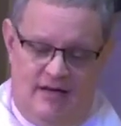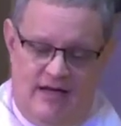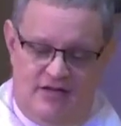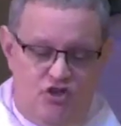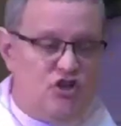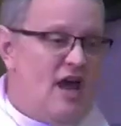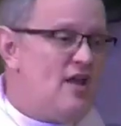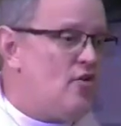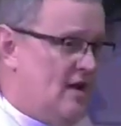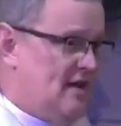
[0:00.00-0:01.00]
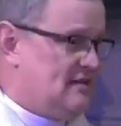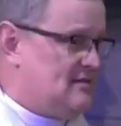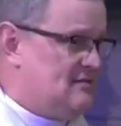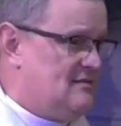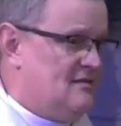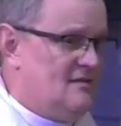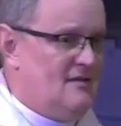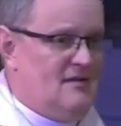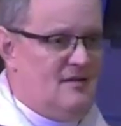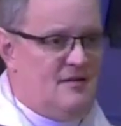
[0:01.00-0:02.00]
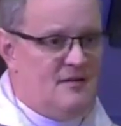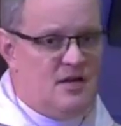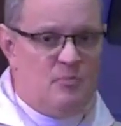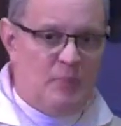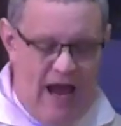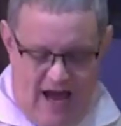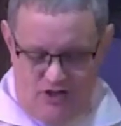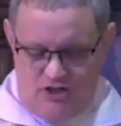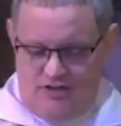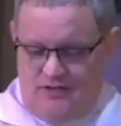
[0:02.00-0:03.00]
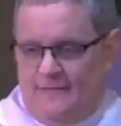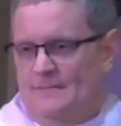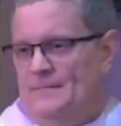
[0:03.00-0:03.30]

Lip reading: and generate compassion